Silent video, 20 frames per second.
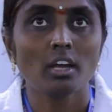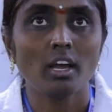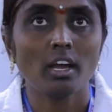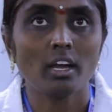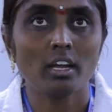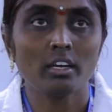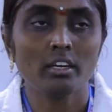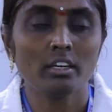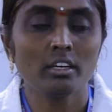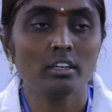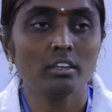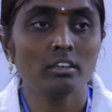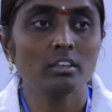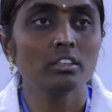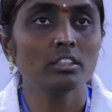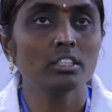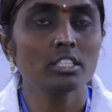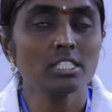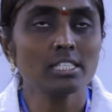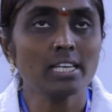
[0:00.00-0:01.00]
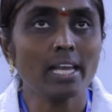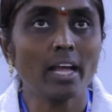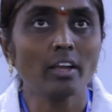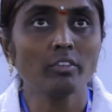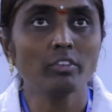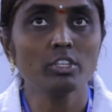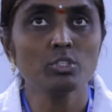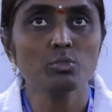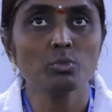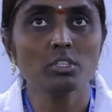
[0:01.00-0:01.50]
and this
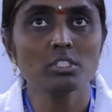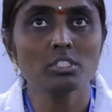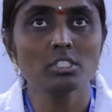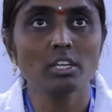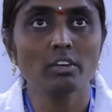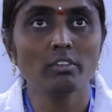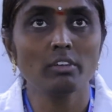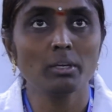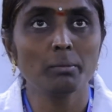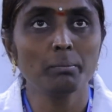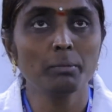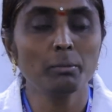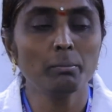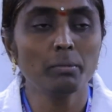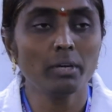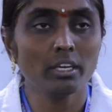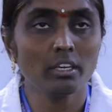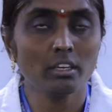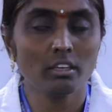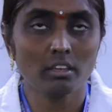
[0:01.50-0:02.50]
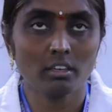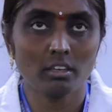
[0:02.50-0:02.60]
language was developed by